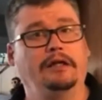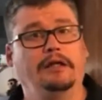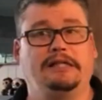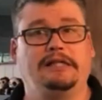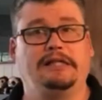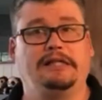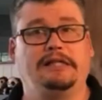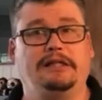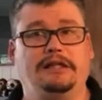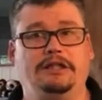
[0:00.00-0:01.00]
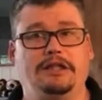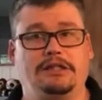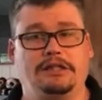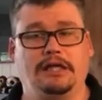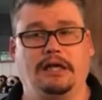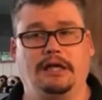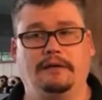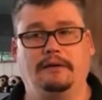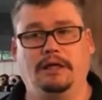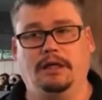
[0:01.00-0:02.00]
which is basically just a